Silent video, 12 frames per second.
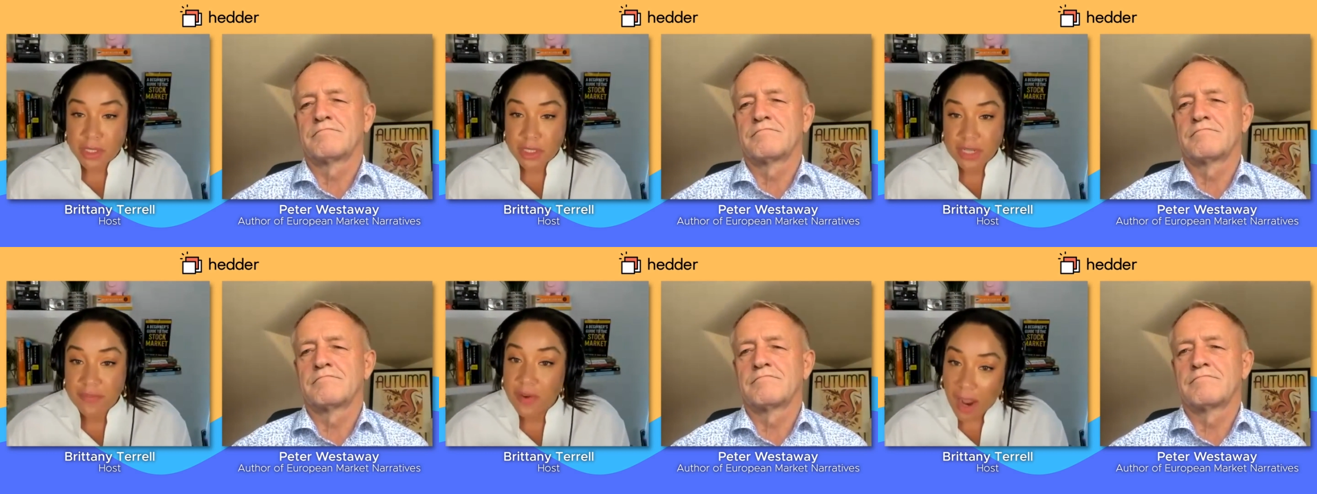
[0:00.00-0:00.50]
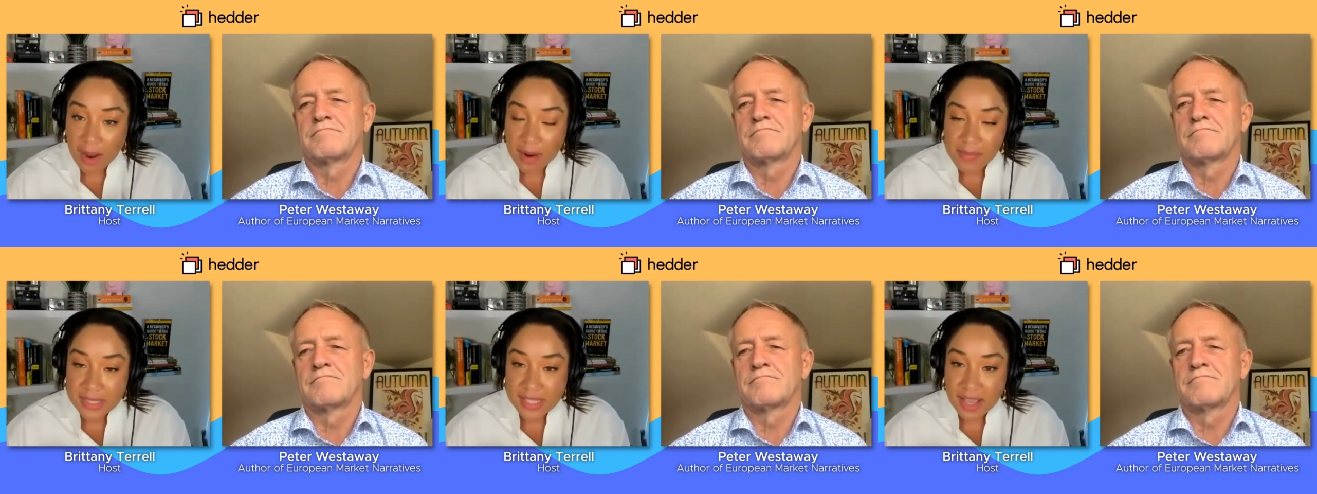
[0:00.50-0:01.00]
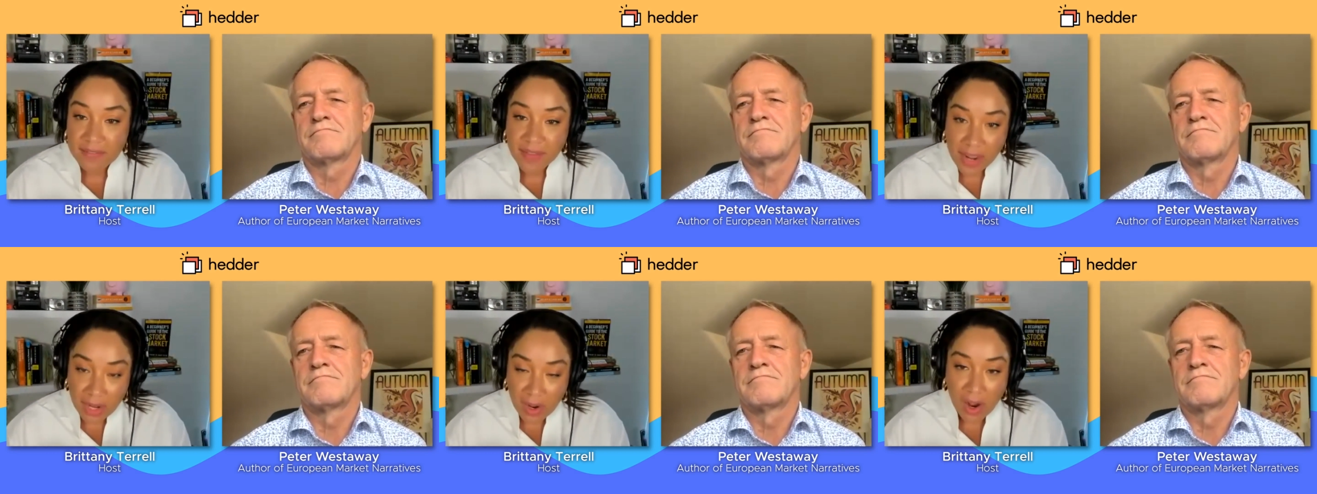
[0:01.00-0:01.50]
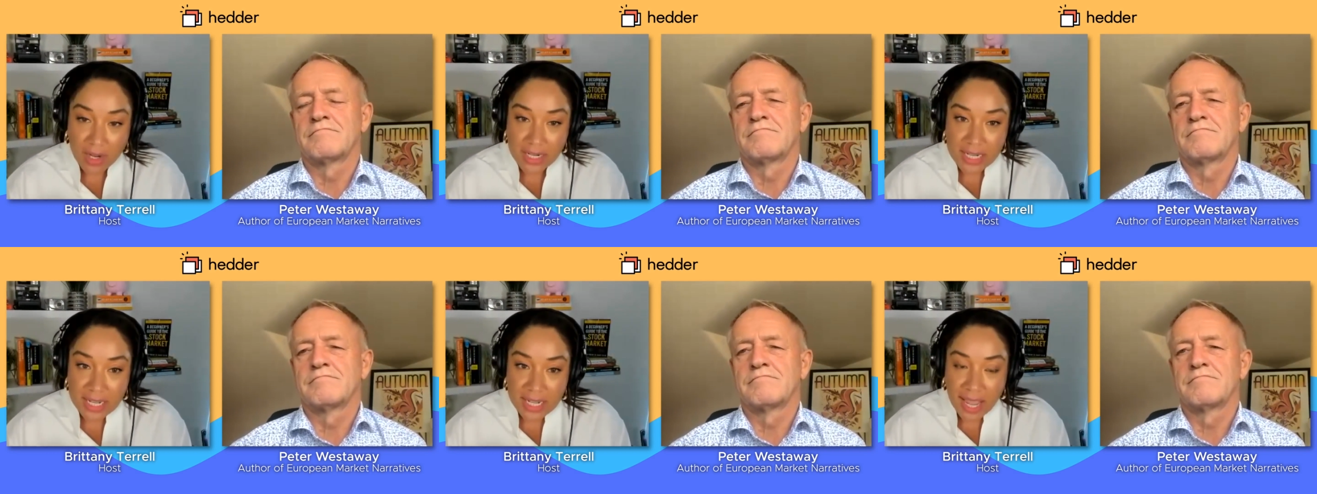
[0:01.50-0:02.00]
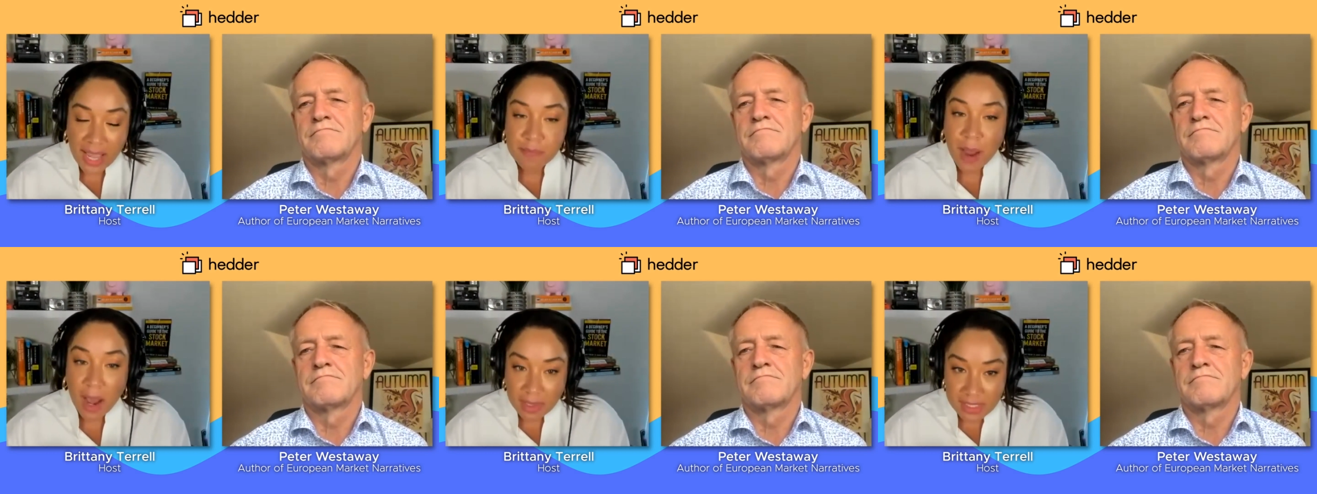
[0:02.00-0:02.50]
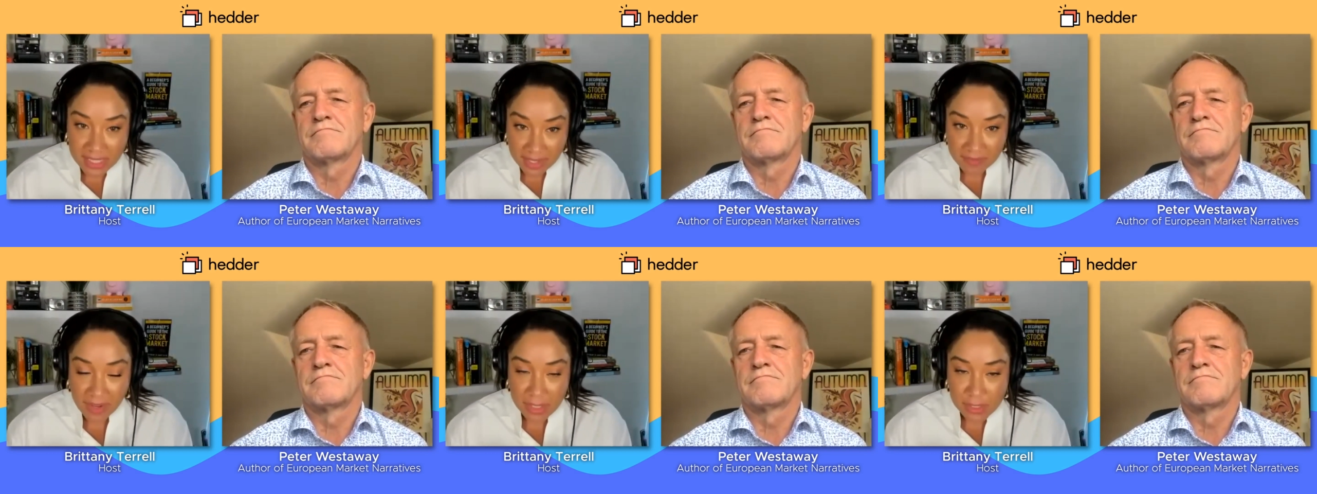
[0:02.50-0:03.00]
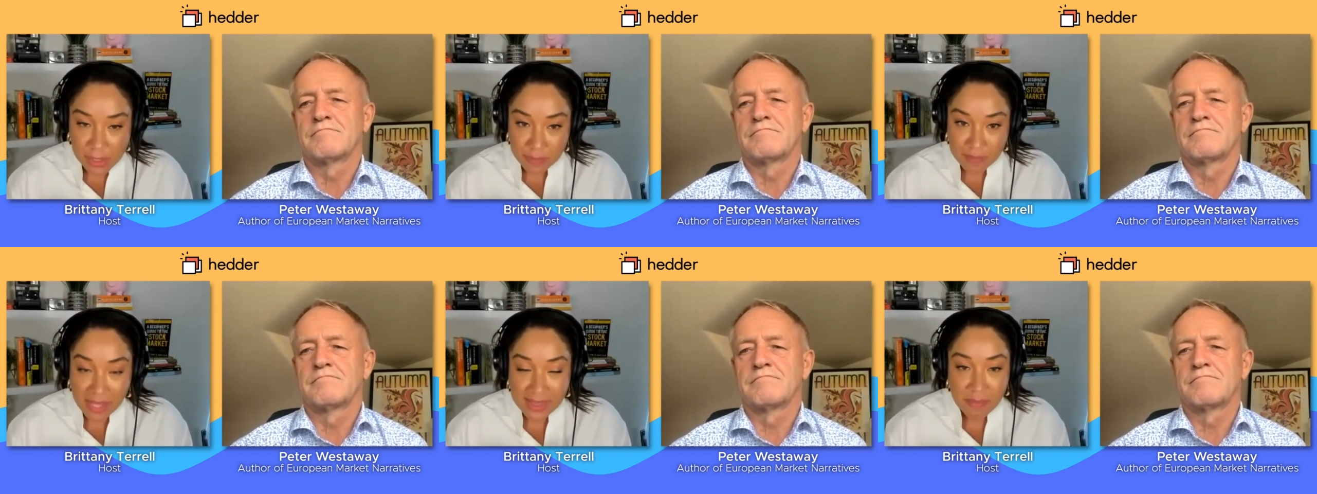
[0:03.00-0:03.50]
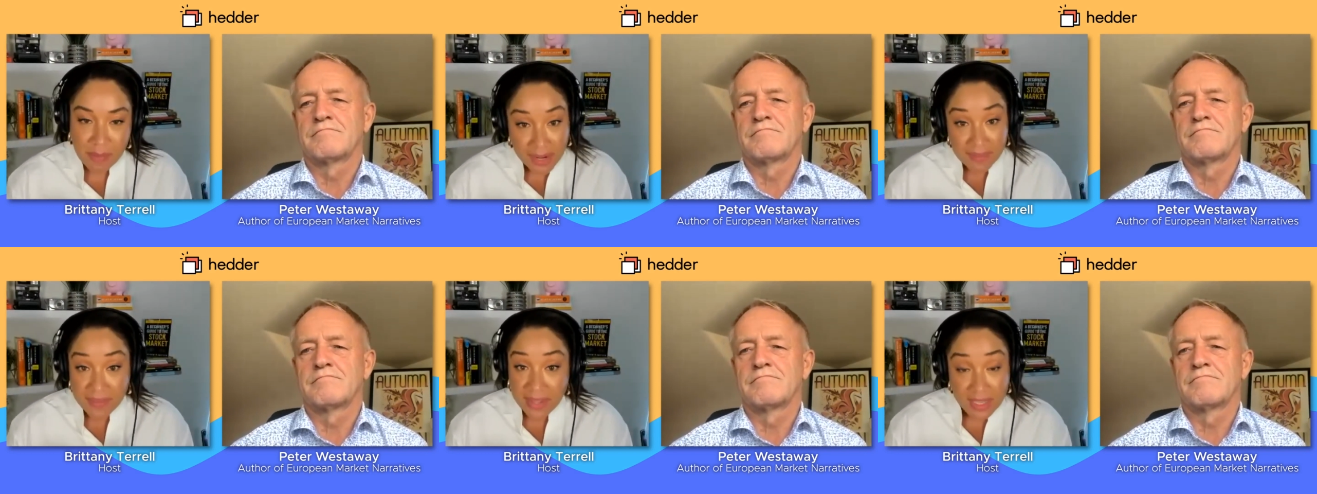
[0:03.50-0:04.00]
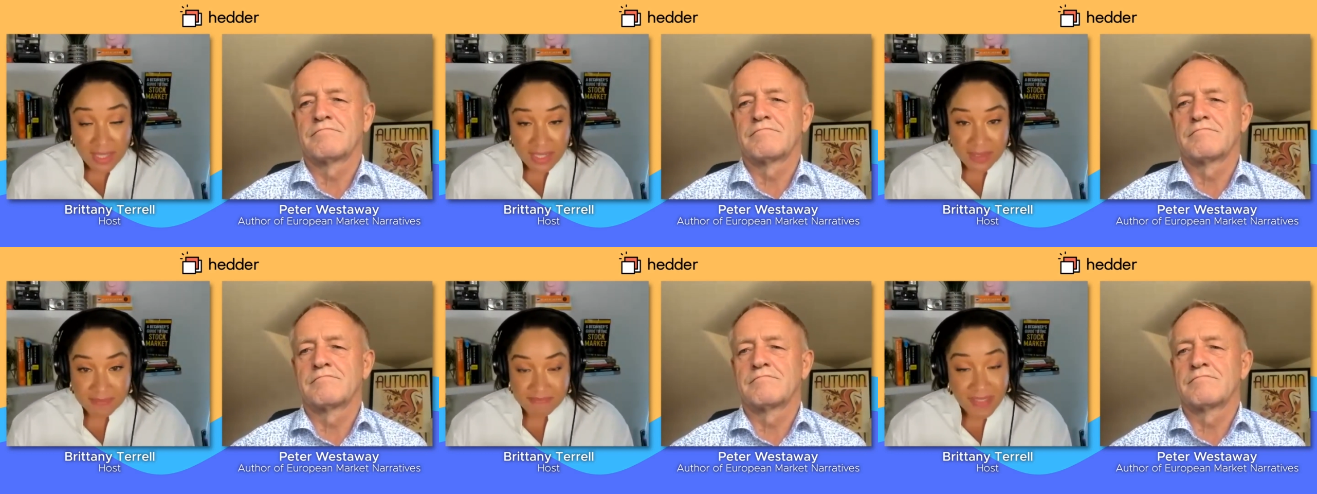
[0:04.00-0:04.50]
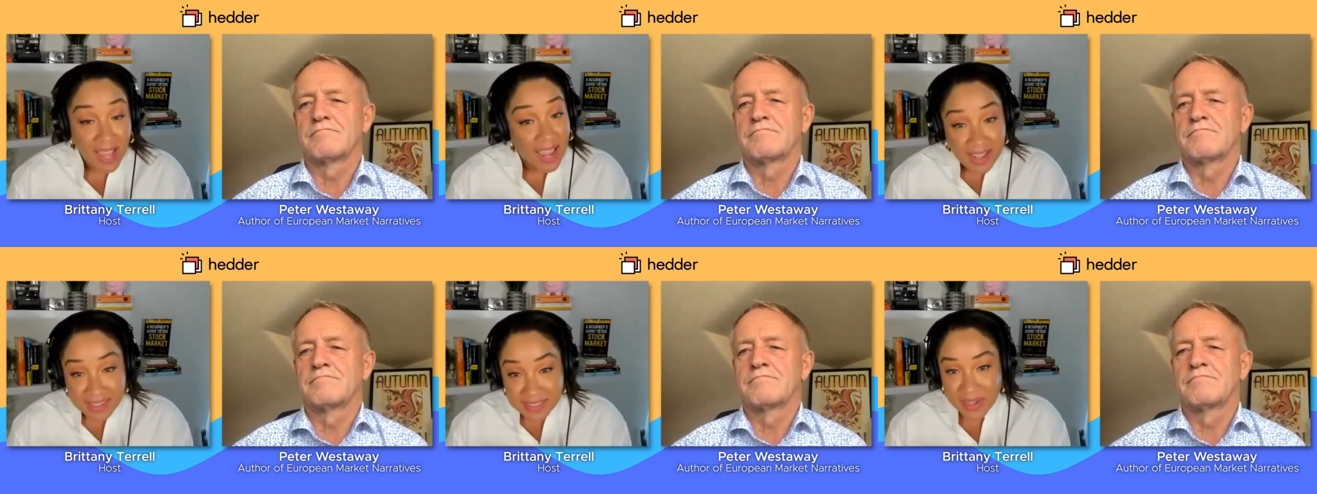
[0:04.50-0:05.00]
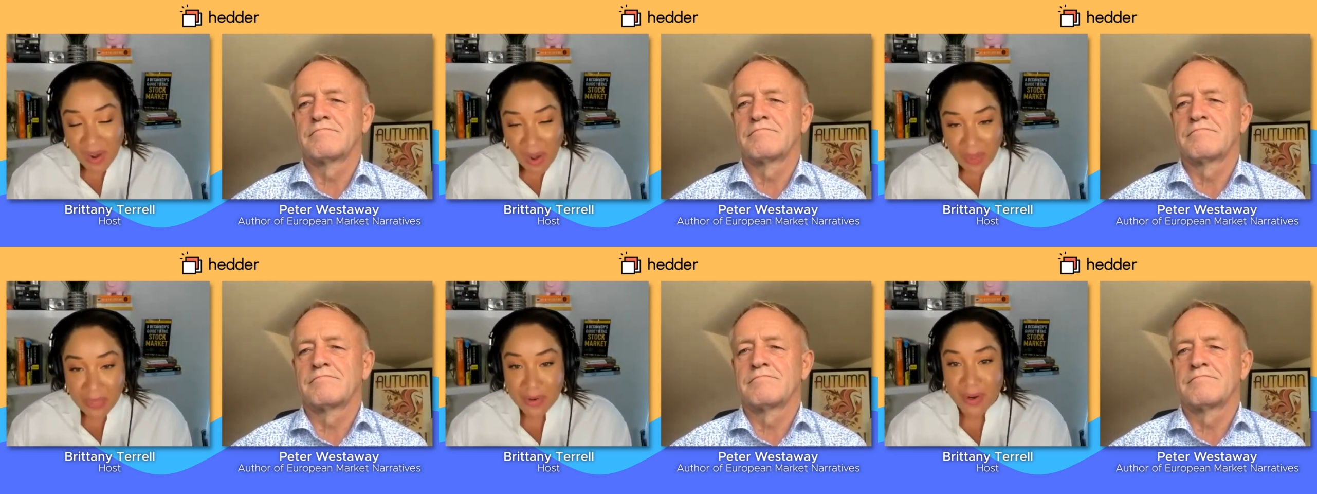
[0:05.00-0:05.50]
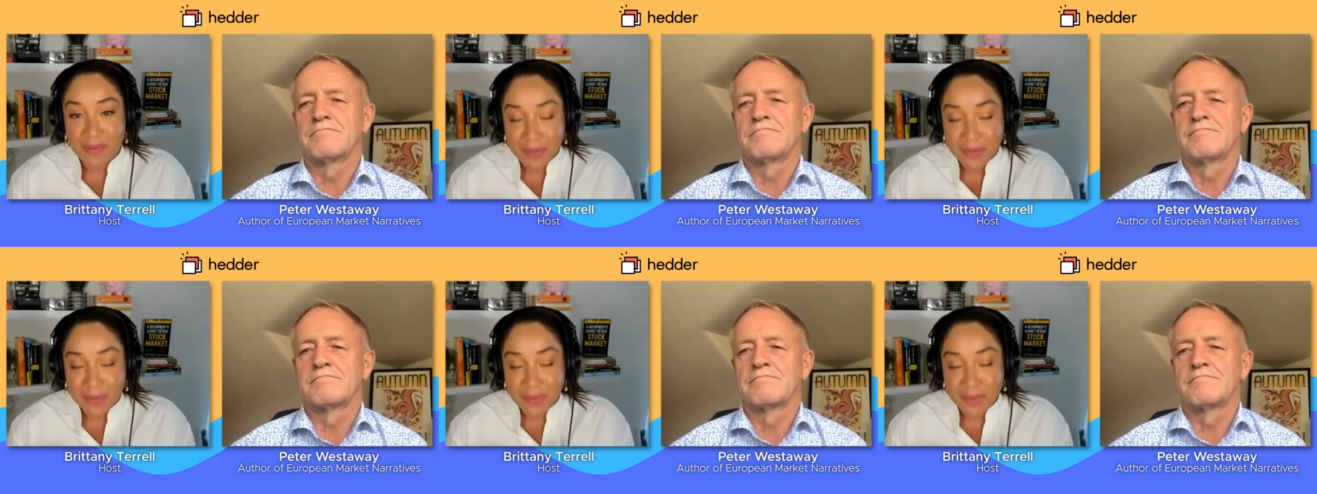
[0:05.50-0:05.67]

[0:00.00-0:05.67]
Speaker 1: chief economist at Vanguard and policy advisor at the Bank of England, and author of